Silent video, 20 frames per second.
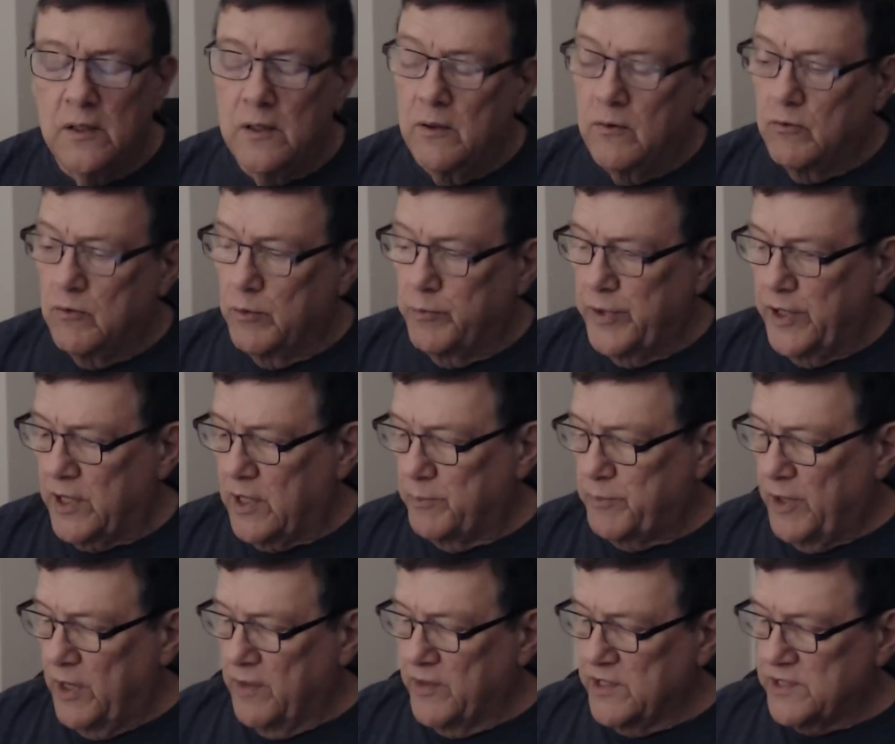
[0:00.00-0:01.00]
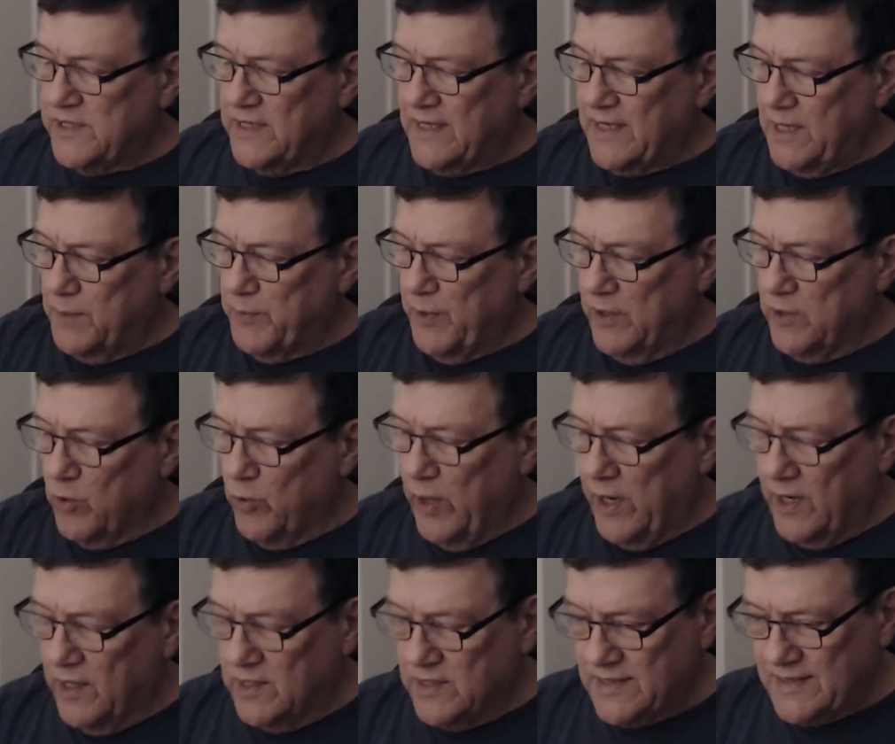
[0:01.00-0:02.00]
We'll pick up on this and keep on going
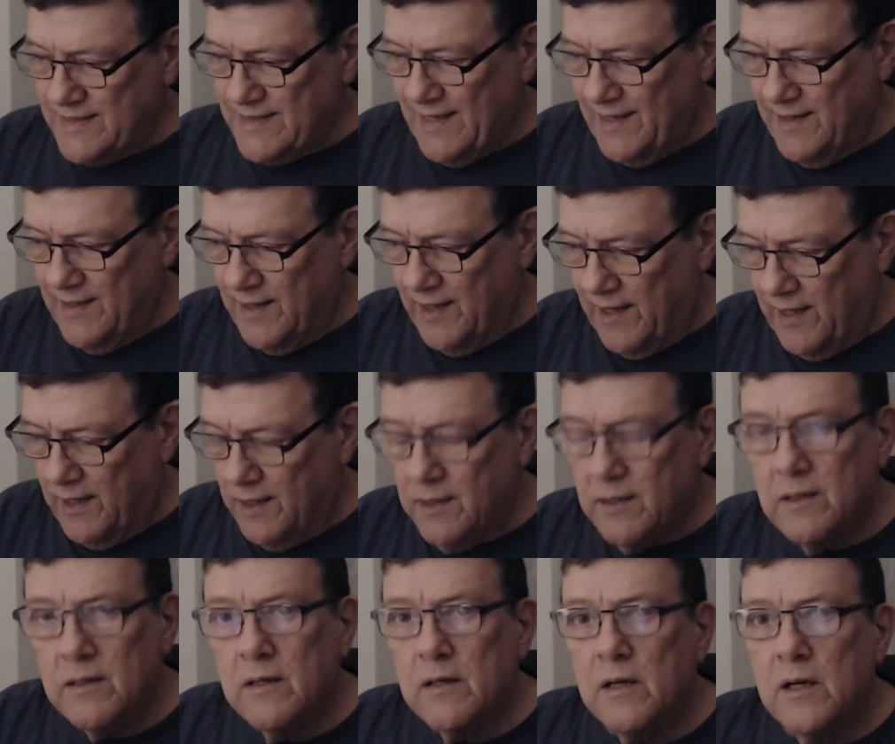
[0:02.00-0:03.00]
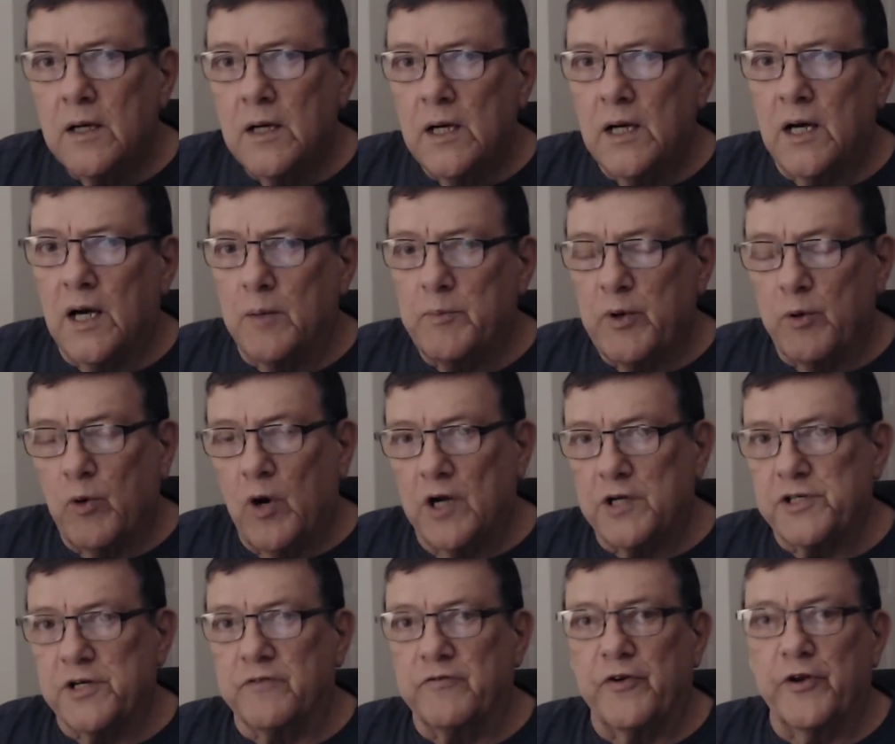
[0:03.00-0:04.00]
on Sunday. I'll be
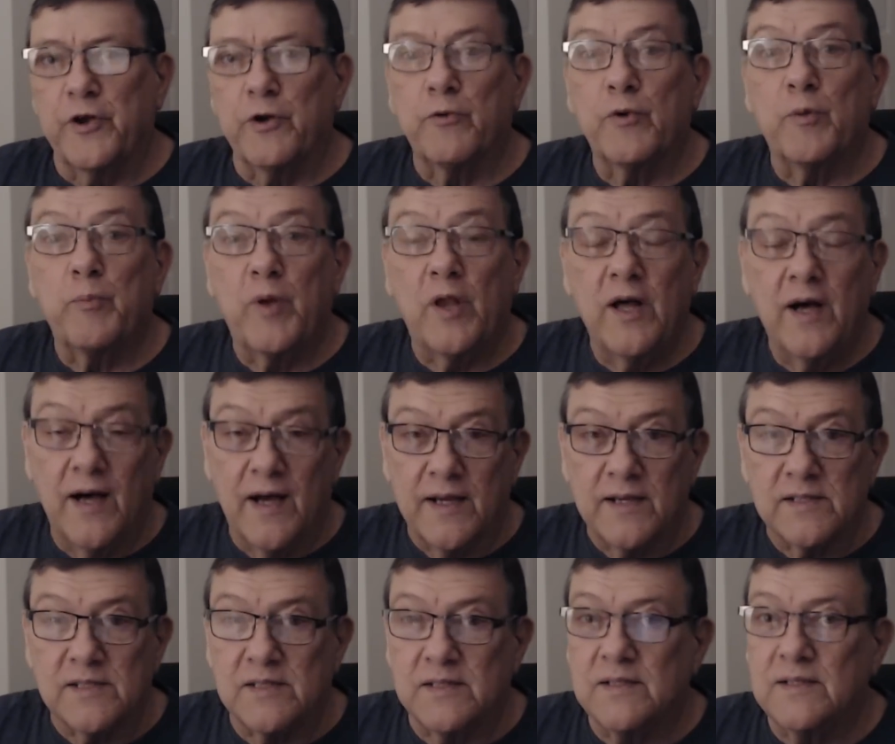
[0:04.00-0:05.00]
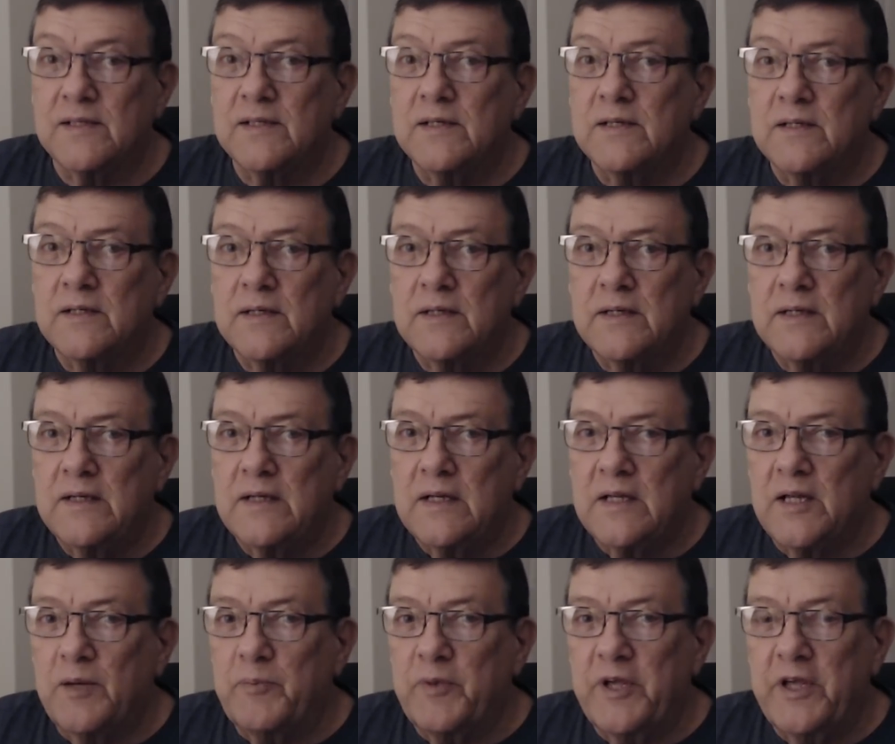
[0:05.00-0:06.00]
watching for your replies. Let
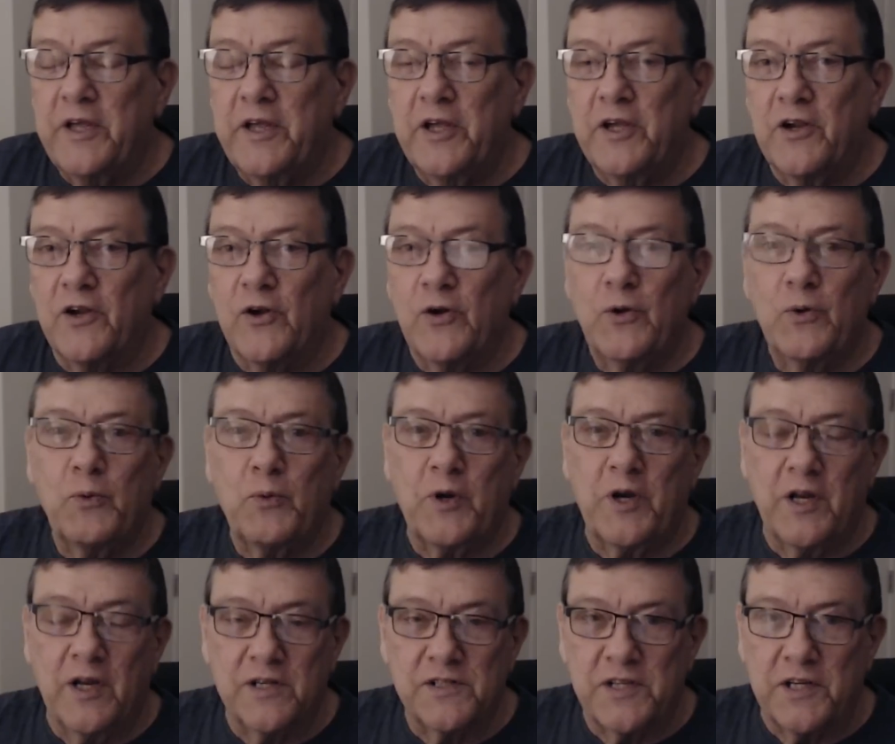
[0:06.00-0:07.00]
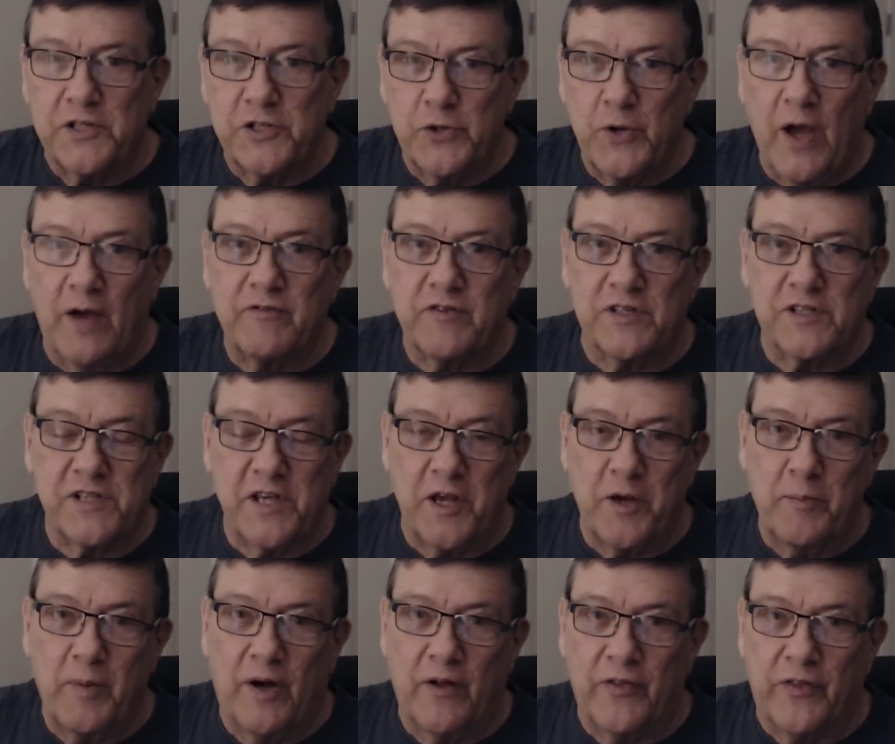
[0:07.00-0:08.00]
me hear what it is that you have to say
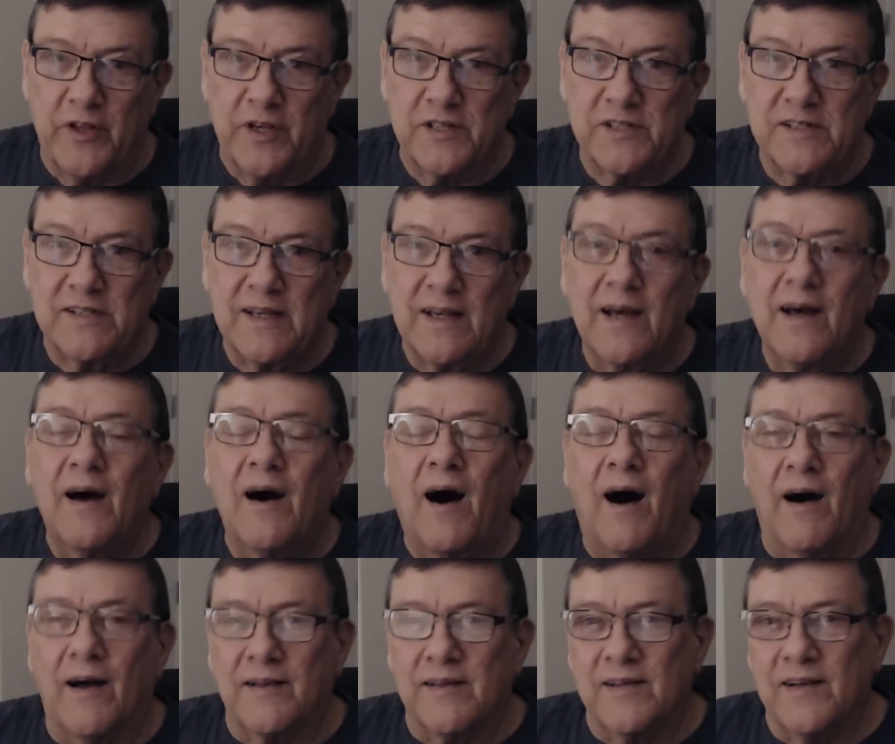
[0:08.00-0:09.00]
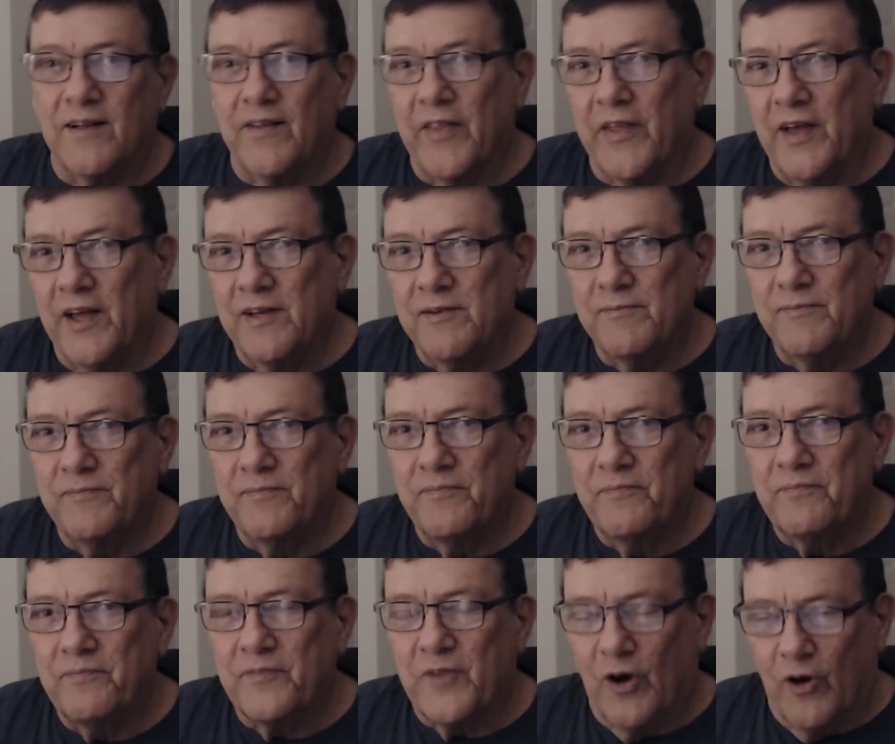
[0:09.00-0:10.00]
about this. Until then,
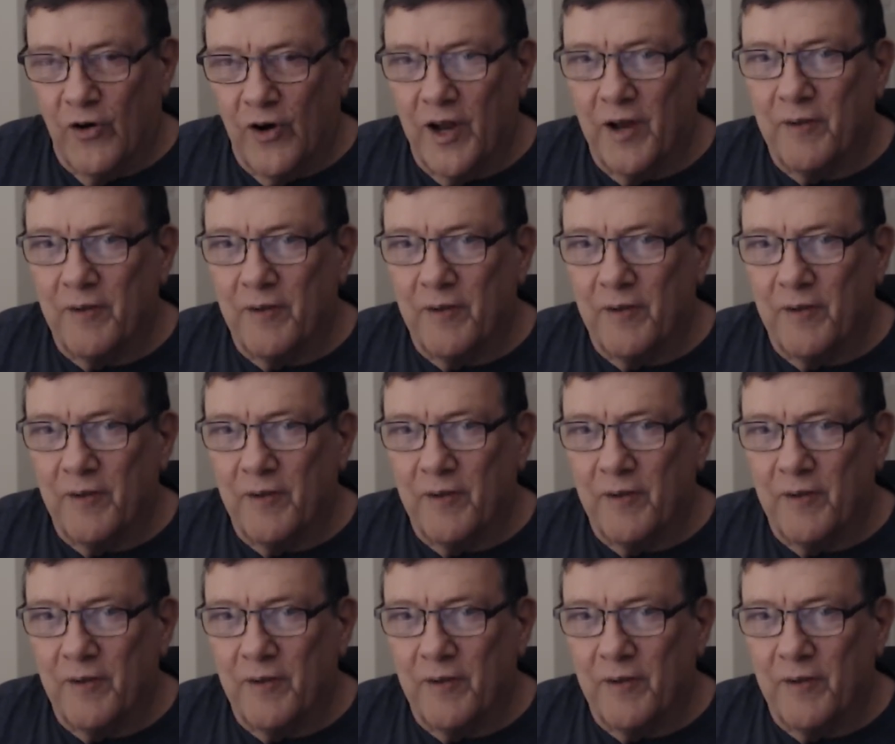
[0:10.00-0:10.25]
all right.